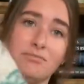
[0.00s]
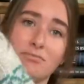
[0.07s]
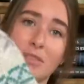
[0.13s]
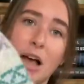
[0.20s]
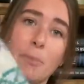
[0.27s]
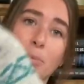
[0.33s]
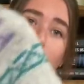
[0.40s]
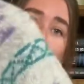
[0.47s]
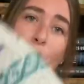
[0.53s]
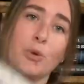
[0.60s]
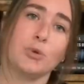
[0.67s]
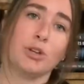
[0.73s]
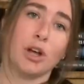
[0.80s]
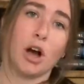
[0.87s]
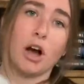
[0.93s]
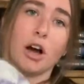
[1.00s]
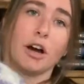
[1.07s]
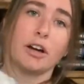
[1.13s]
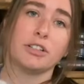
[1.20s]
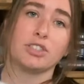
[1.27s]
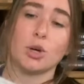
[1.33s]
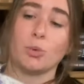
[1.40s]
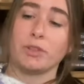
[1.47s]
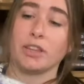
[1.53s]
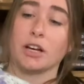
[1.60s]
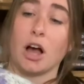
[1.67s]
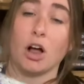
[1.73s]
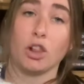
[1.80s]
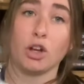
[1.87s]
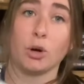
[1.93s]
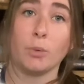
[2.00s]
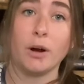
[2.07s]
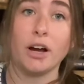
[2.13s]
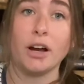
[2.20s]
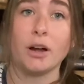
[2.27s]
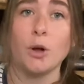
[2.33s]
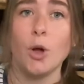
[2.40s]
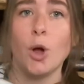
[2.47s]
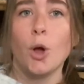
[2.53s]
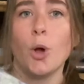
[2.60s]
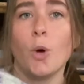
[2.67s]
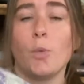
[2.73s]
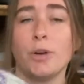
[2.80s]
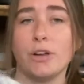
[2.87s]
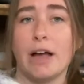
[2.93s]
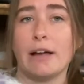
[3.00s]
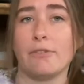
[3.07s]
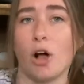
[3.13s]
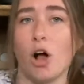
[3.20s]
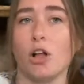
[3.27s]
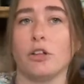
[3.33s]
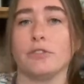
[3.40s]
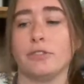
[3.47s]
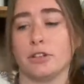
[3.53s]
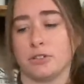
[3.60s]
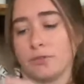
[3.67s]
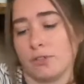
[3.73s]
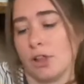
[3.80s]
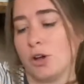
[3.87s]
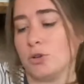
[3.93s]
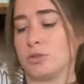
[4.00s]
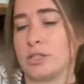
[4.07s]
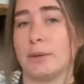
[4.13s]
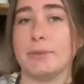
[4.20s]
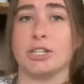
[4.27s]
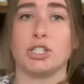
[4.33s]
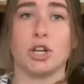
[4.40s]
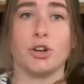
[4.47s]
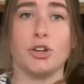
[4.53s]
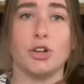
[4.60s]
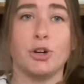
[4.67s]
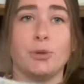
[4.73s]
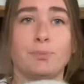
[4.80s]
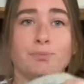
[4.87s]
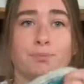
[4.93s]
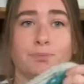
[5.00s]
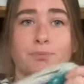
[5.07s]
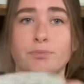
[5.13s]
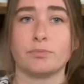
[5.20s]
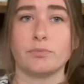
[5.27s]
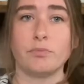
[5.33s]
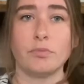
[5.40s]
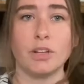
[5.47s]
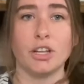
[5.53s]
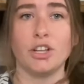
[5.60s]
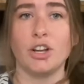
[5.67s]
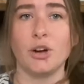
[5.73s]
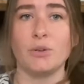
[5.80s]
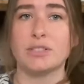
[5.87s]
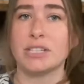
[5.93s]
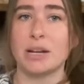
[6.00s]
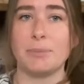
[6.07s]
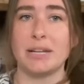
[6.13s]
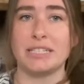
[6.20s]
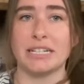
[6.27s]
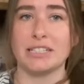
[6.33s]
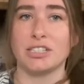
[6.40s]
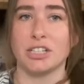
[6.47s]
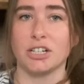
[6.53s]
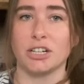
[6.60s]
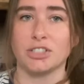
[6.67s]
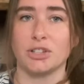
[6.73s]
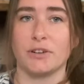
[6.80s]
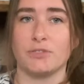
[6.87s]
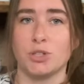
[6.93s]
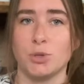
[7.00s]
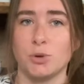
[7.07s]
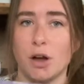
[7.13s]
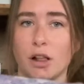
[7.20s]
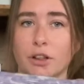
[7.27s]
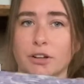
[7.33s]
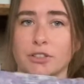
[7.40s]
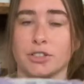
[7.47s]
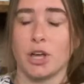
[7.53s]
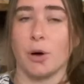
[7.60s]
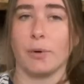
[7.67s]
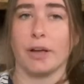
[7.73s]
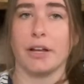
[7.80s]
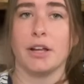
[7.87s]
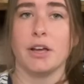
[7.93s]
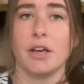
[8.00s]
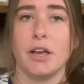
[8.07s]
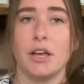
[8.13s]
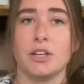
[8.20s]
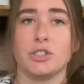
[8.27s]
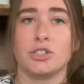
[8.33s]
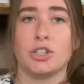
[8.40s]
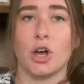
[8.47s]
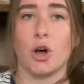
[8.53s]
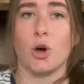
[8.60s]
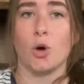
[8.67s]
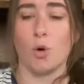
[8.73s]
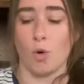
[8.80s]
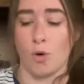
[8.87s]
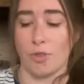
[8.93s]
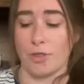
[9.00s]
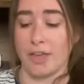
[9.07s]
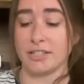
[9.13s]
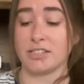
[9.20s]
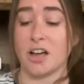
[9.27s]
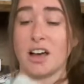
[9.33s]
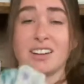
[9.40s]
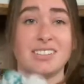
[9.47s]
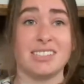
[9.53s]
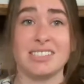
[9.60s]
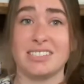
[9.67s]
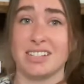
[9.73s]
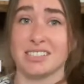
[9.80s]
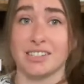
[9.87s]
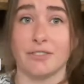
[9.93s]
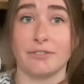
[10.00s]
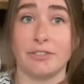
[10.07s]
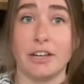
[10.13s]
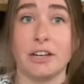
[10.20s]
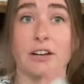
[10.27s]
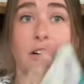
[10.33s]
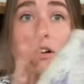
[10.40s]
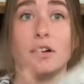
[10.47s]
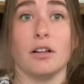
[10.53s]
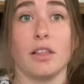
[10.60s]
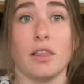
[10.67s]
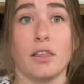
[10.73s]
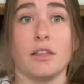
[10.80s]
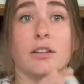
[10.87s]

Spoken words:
a blown yarn. So with the color work, when you have all of those floats, let me show you. You know, it's going to be denser because you have two colors going. So this honestly doesn't feel